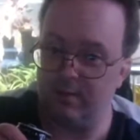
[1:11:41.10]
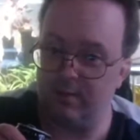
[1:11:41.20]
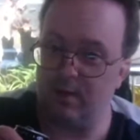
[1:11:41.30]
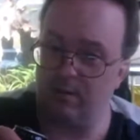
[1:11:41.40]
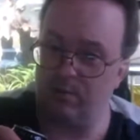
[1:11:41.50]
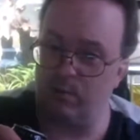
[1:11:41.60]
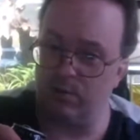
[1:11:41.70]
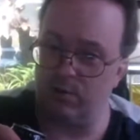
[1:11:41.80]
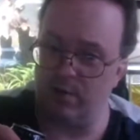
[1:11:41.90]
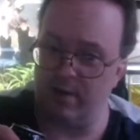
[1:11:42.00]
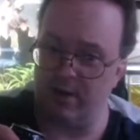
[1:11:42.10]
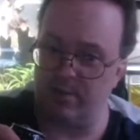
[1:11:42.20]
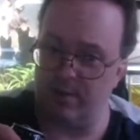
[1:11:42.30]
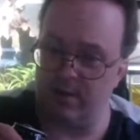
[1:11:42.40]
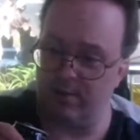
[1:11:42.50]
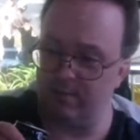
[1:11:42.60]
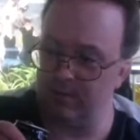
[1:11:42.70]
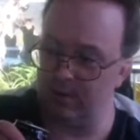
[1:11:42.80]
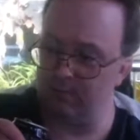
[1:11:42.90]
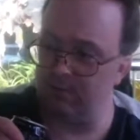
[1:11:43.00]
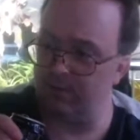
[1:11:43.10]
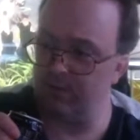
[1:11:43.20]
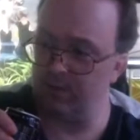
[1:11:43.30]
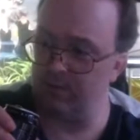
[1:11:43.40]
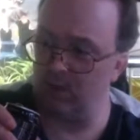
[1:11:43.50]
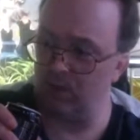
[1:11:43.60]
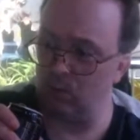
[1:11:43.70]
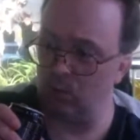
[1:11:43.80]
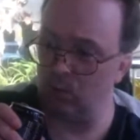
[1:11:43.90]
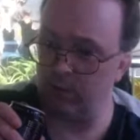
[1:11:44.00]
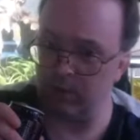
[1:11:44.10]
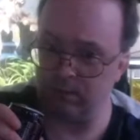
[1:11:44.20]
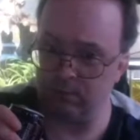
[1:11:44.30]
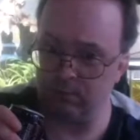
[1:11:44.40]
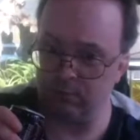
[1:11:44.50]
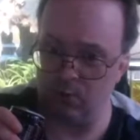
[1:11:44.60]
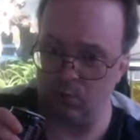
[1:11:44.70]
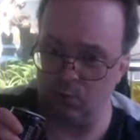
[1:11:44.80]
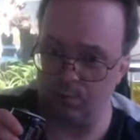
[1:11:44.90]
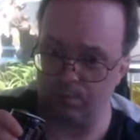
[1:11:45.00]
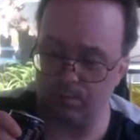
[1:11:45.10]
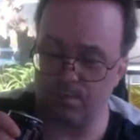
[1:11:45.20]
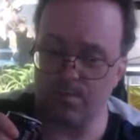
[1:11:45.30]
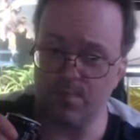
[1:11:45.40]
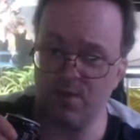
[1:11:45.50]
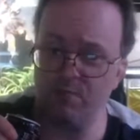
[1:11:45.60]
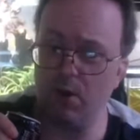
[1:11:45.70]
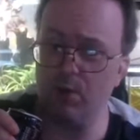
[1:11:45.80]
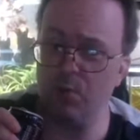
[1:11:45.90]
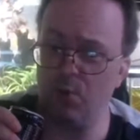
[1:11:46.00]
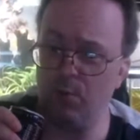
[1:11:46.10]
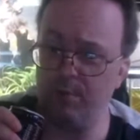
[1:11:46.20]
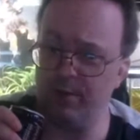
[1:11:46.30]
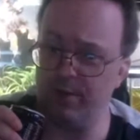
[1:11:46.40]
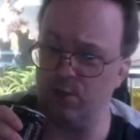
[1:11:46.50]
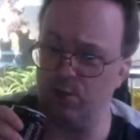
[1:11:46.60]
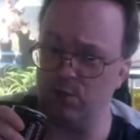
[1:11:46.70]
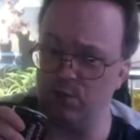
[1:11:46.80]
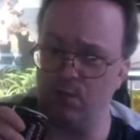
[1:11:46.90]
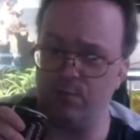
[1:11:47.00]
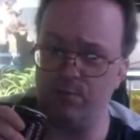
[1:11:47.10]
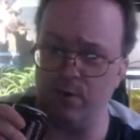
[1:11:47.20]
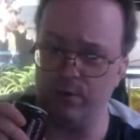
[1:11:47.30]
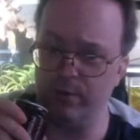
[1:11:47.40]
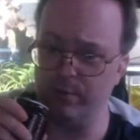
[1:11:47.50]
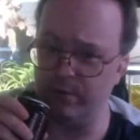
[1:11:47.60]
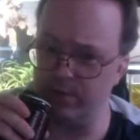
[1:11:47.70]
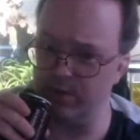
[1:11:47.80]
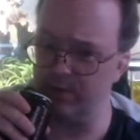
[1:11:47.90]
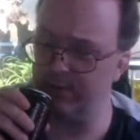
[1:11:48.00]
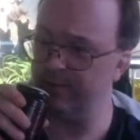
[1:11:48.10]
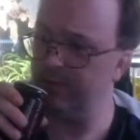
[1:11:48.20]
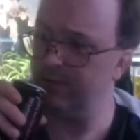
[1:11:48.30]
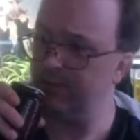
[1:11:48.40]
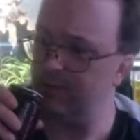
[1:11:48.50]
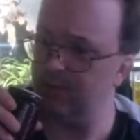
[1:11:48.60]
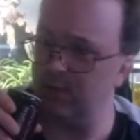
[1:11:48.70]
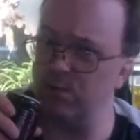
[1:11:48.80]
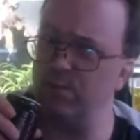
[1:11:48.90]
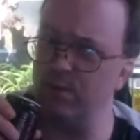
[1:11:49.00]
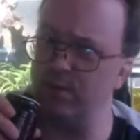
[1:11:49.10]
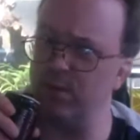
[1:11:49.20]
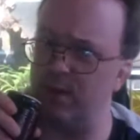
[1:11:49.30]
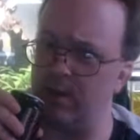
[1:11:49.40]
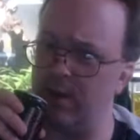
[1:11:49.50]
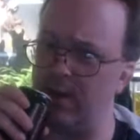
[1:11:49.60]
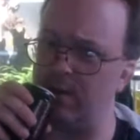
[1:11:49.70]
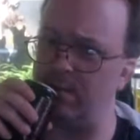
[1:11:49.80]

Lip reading: going for what turned out to be near a 5-mile walk in rather warm conditions off road was probably taken it out